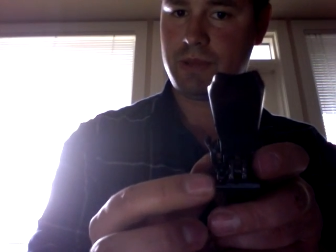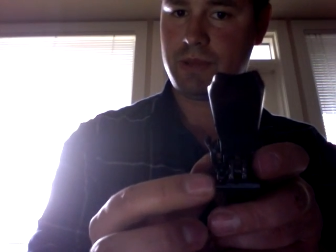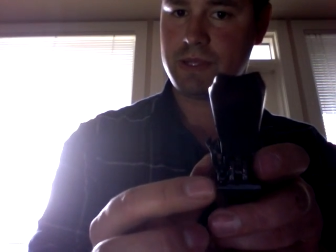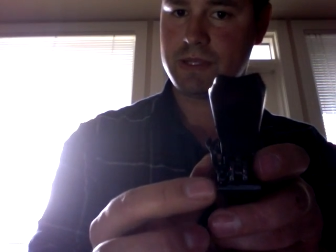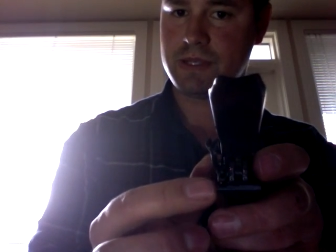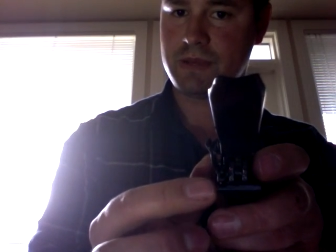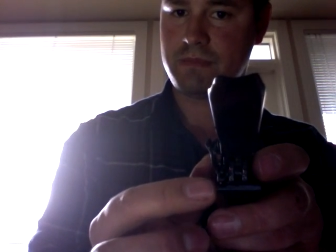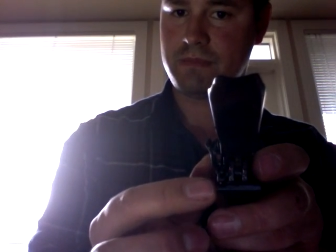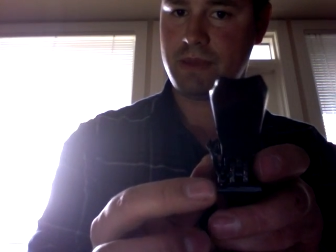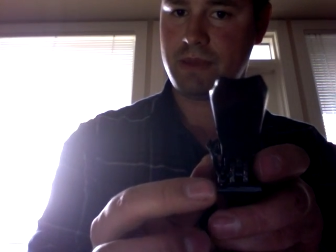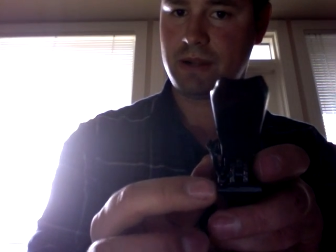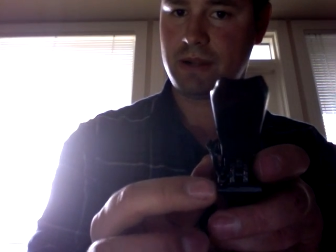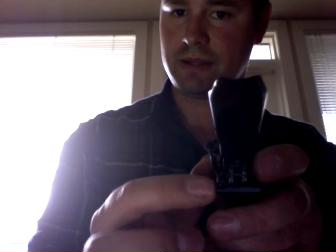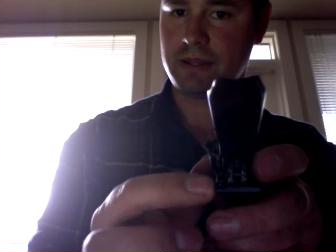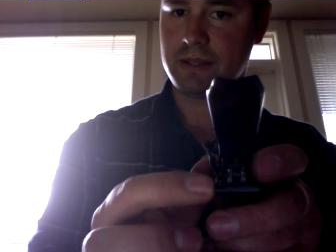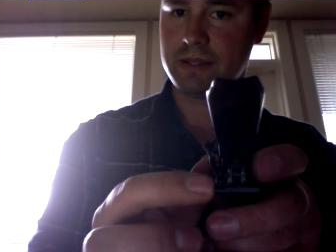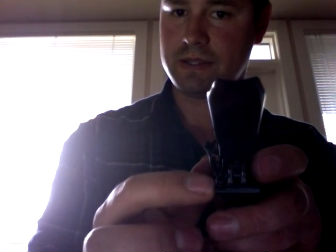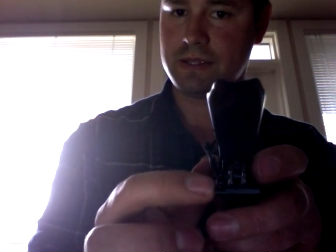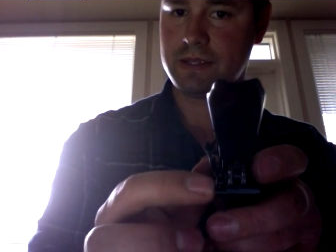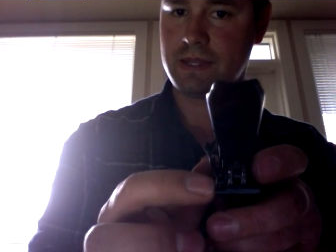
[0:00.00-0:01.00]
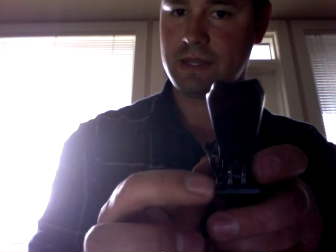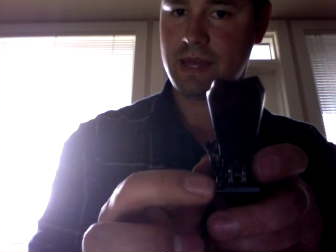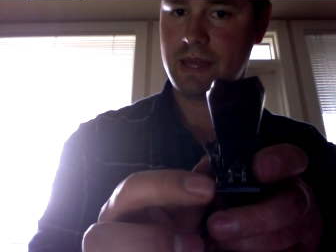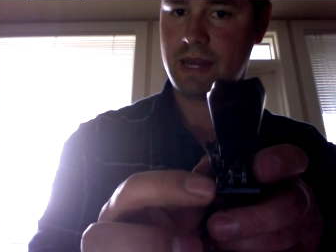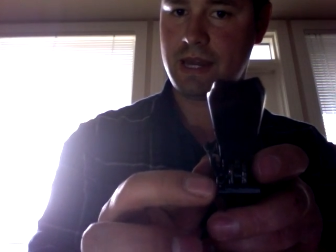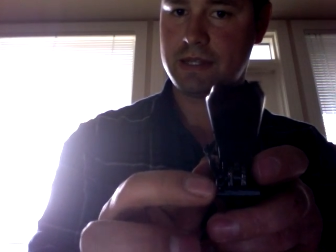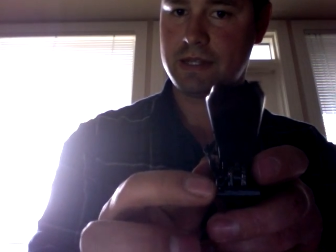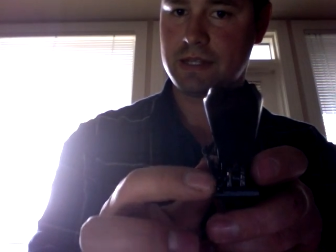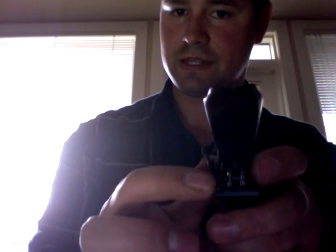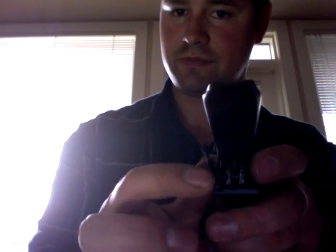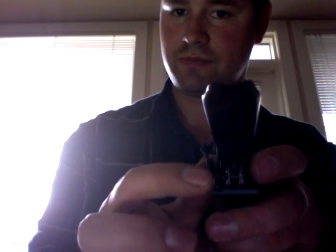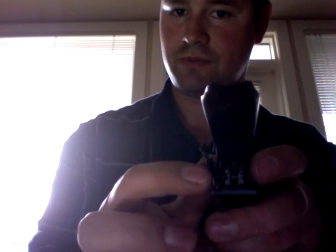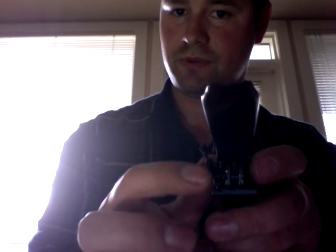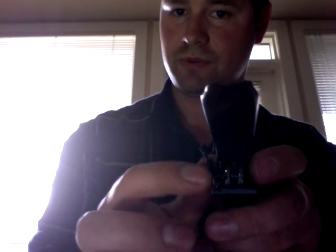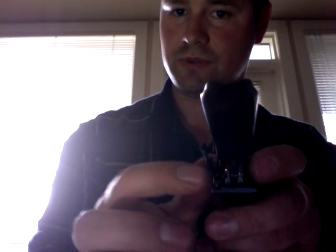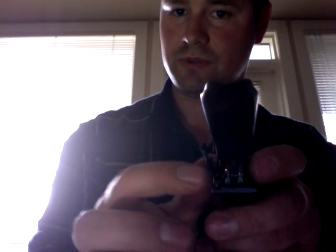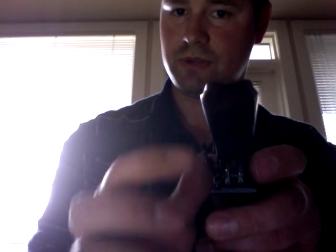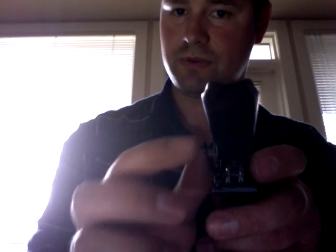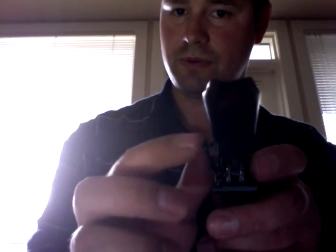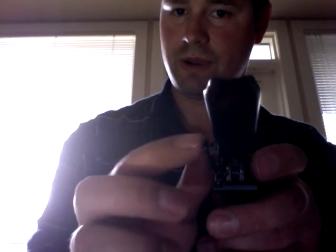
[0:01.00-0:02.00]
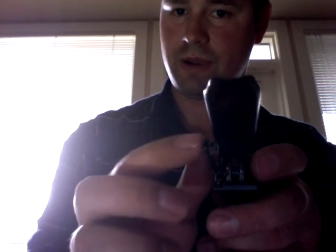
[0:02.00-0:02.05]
piece of metal. You see that? It's just folded